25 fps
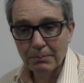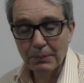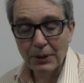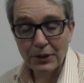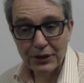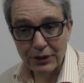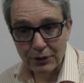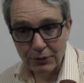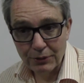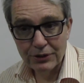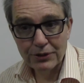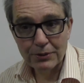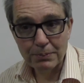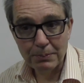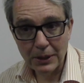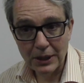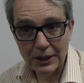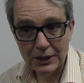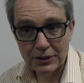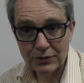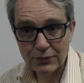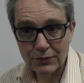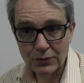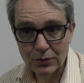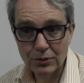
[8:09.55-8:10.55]
But there is a
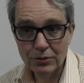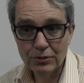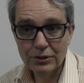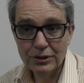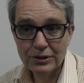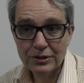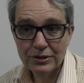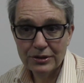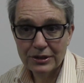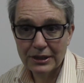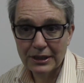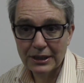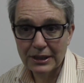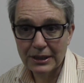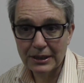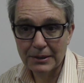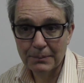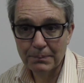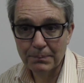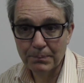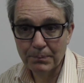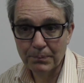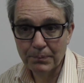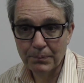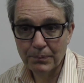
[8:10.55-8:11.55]
place for it
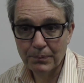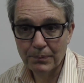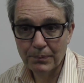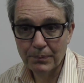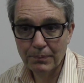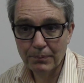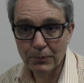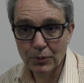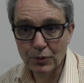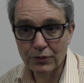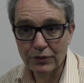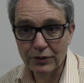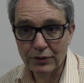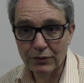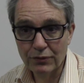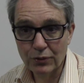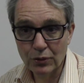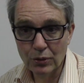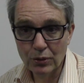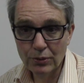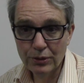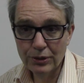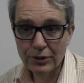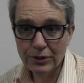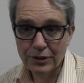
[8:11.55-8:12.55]
moving
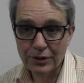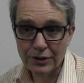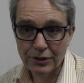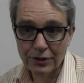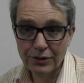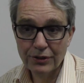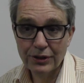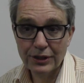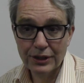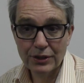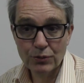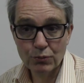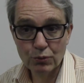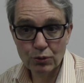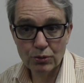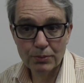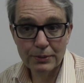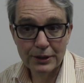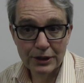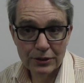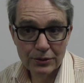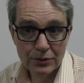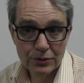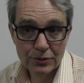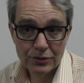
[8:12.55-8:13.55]
forward, and I think it
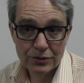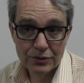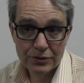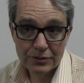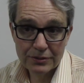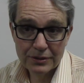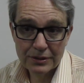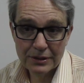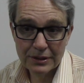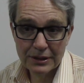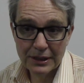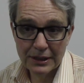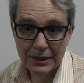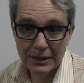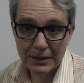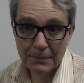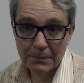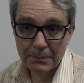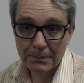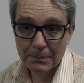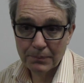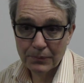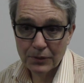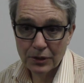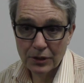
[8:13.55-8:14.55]
will be used
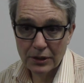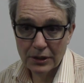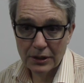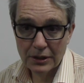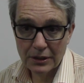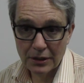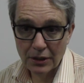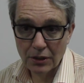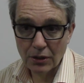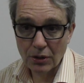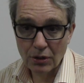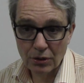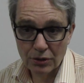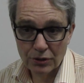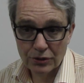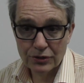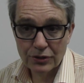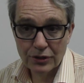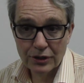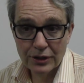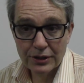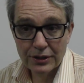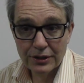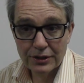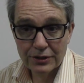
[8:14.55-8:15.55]

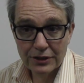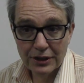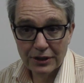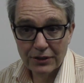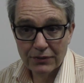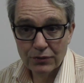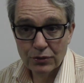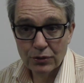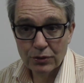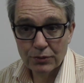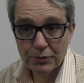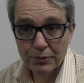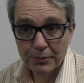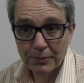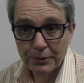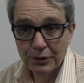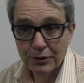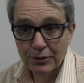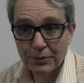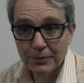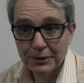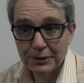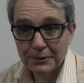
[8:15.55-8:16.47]
alongside these other forms of